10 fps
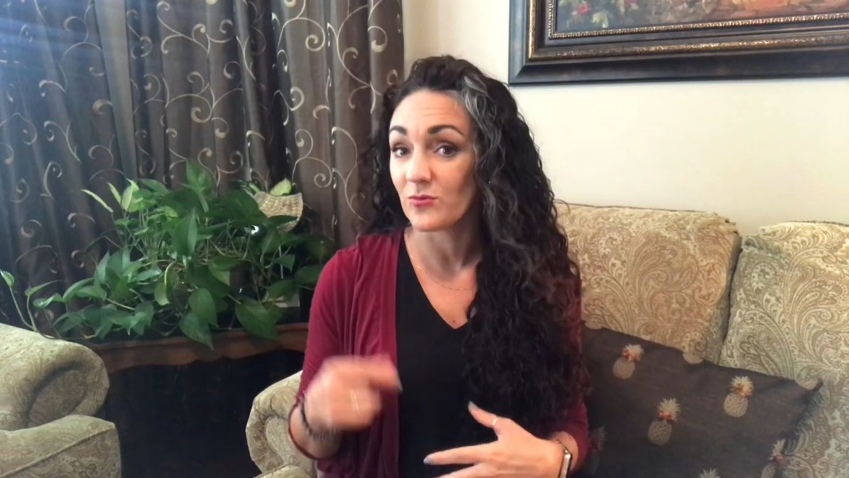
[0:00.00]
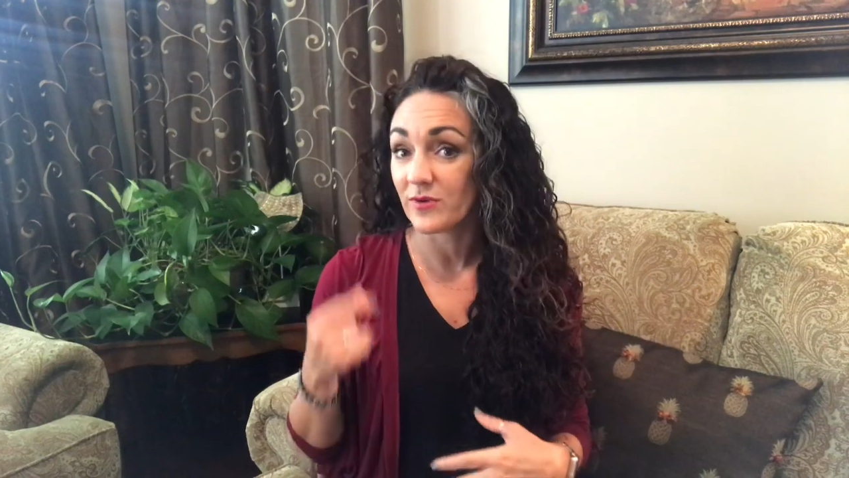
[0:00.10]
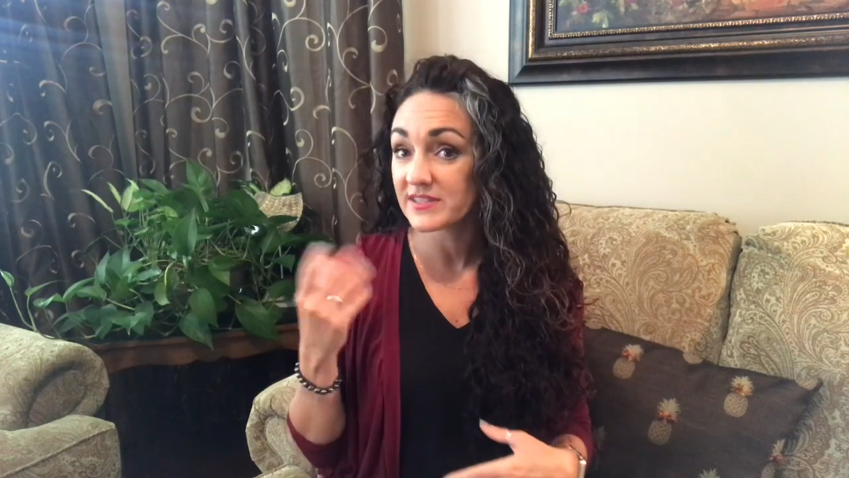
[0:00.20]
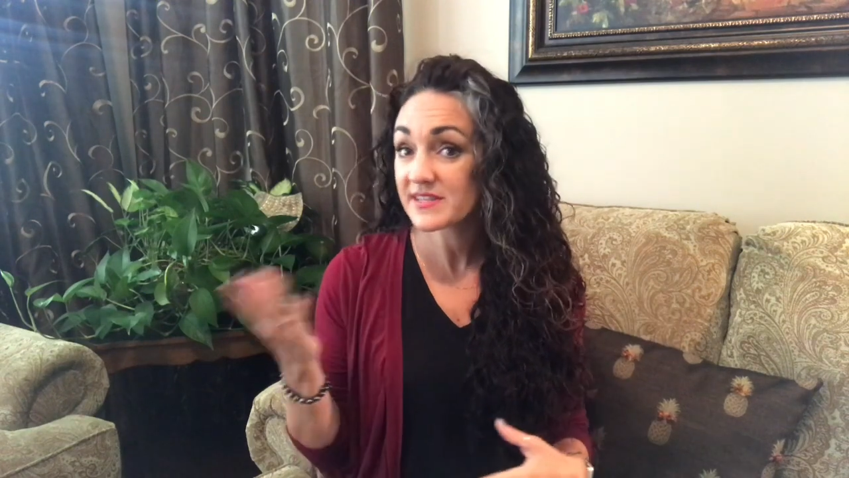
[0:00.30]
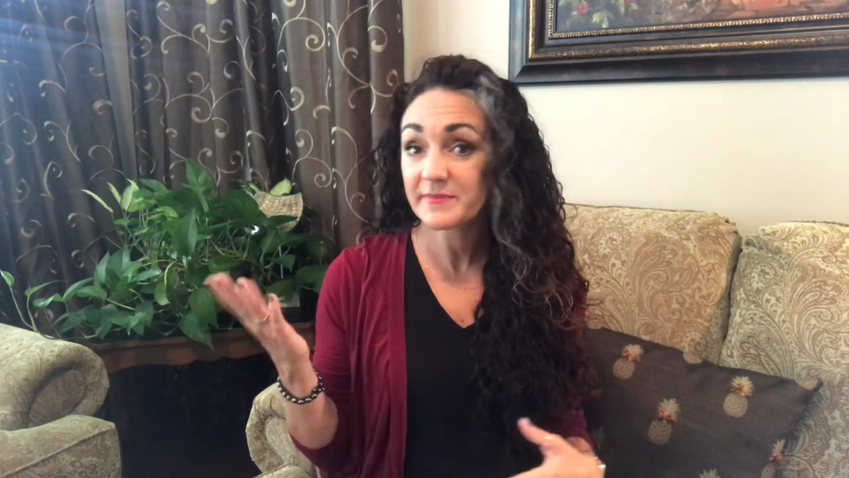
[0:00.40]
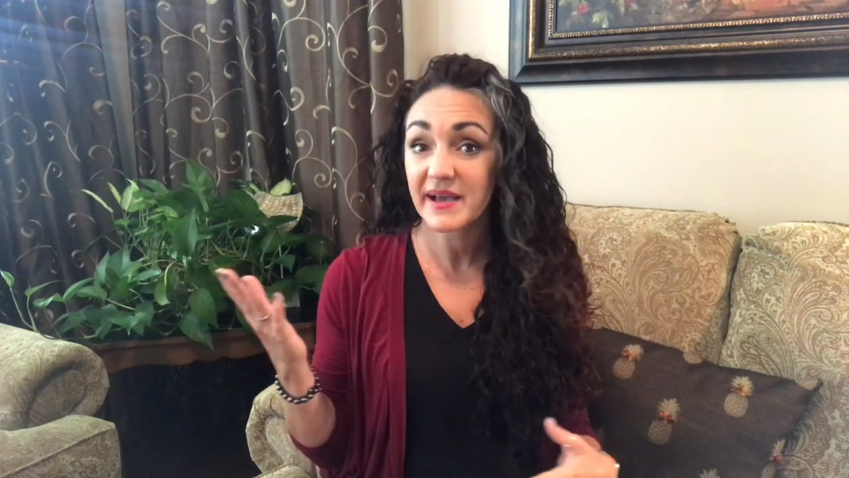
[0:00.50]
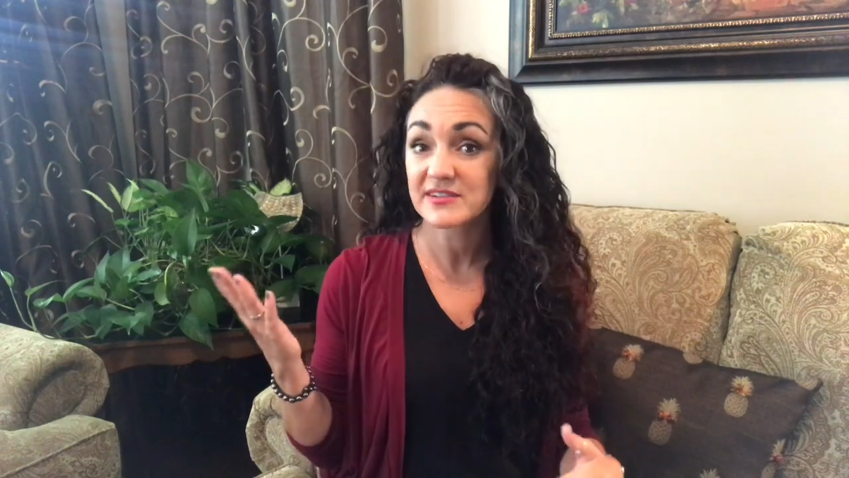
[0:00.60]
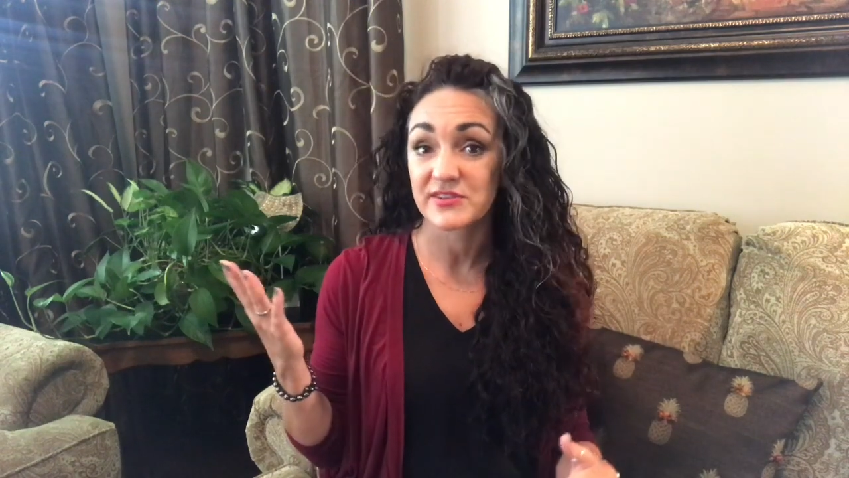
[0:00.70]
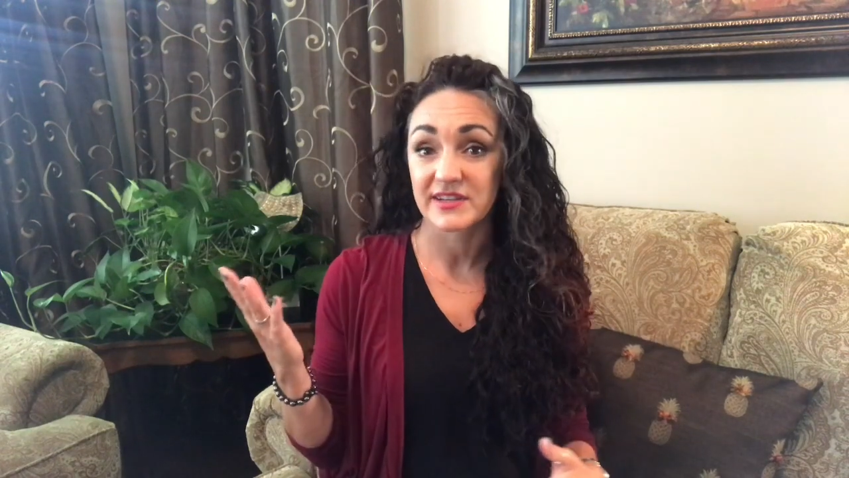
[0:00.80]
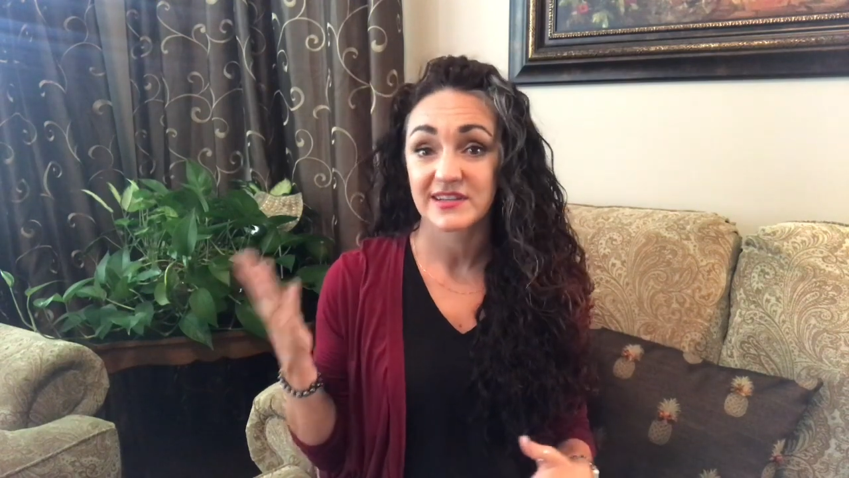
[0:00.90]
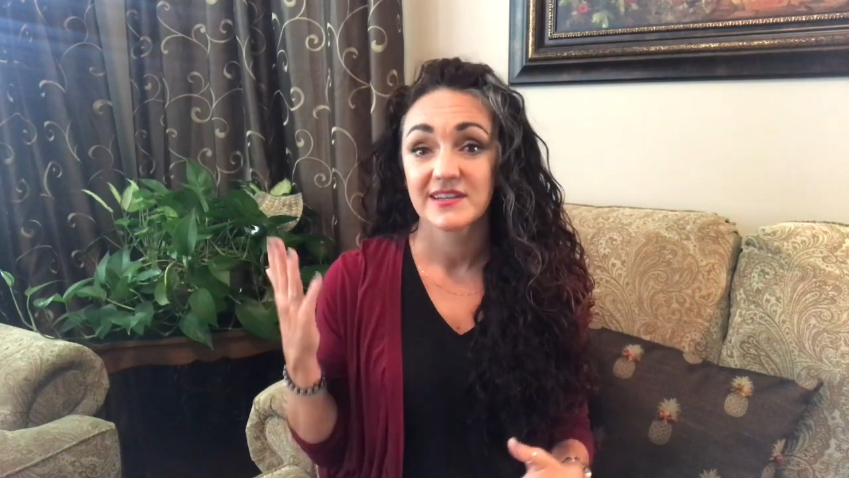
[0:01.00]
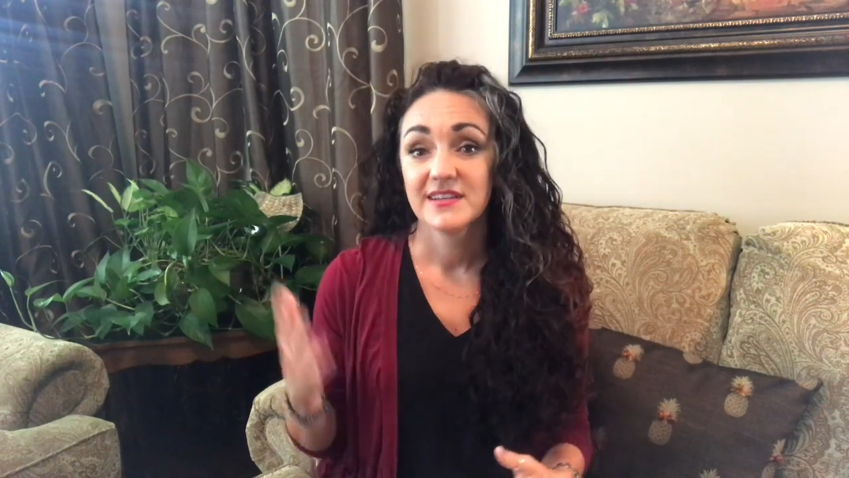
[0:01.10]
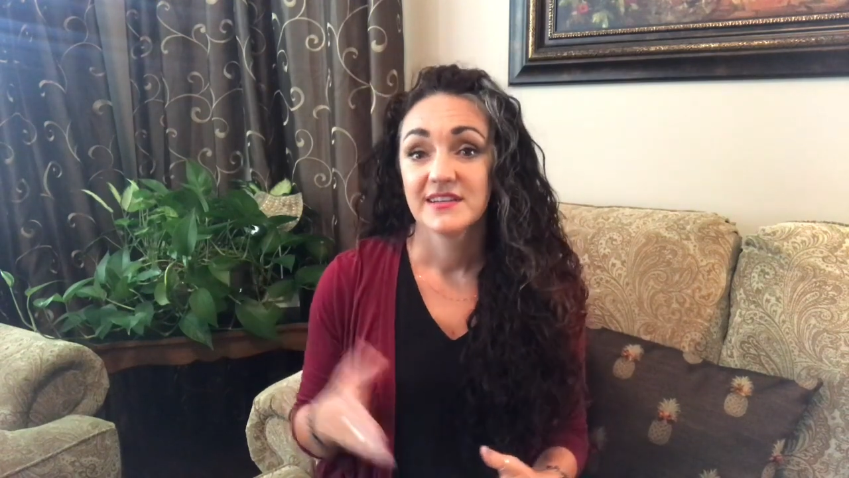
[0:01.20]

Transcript: Was it magic?